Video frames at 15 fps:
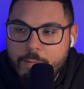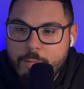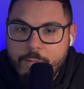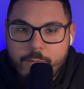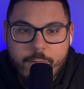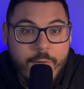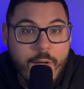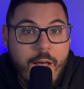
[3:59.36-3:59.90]

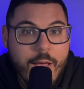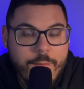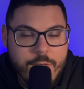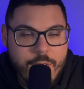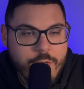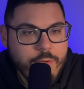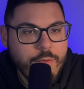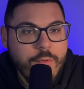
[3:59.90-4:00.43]
vibe
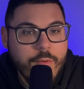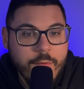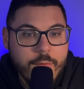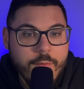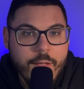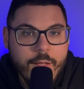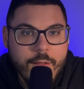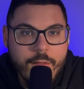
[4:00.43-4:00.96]
to
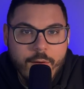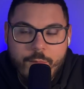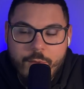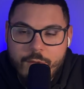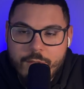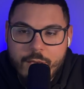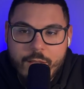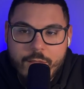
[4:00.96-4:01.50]
their
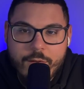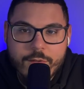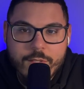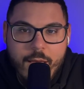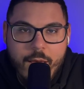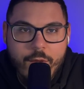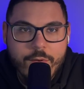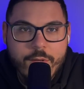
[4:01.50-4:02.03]
music and their
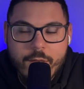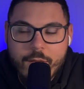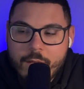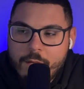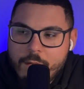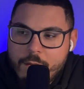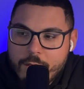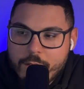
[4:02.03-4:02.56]
sound.
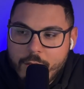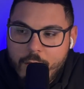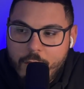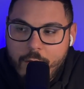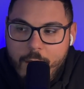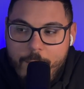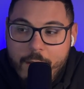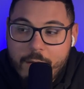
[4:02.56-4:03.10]
So
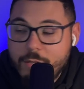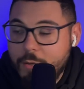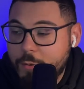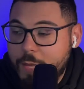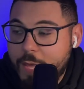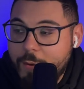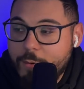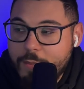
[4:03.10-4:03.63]
I'm actually
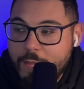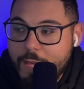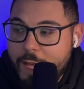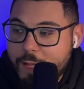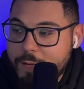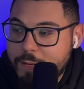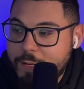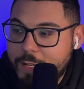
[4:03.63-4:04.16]
okay with
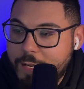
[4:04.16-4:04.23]
that, and